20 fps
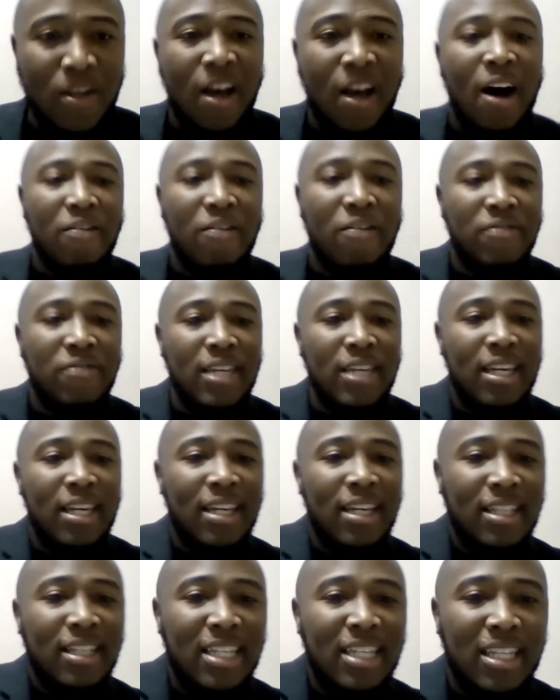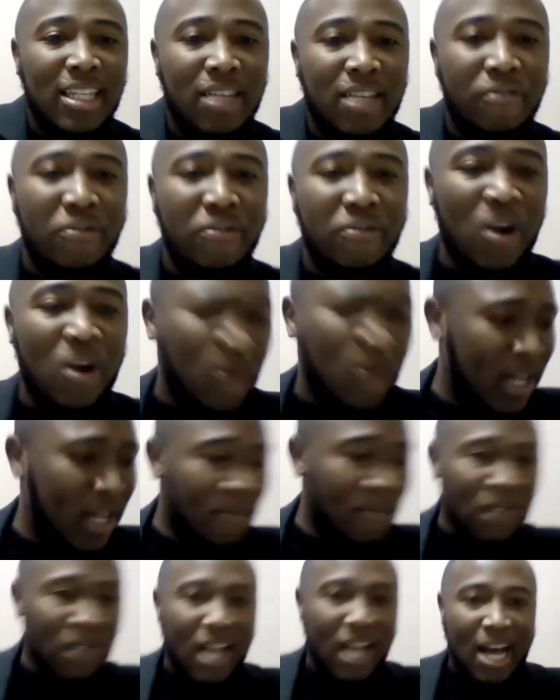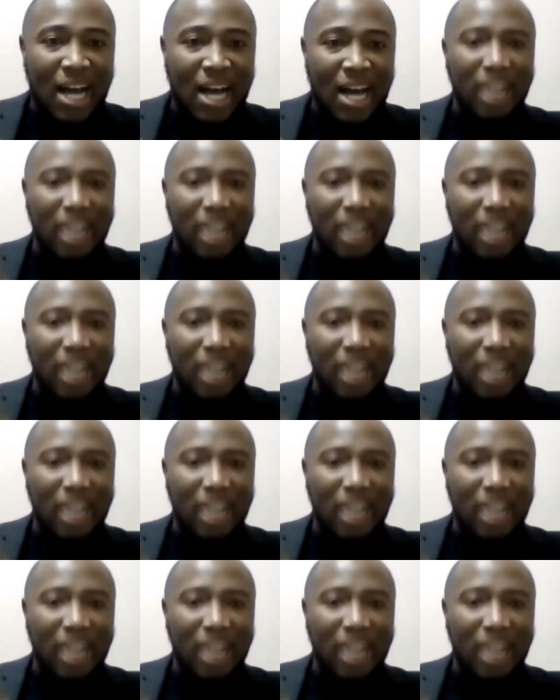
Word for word: of the, the, the very uh,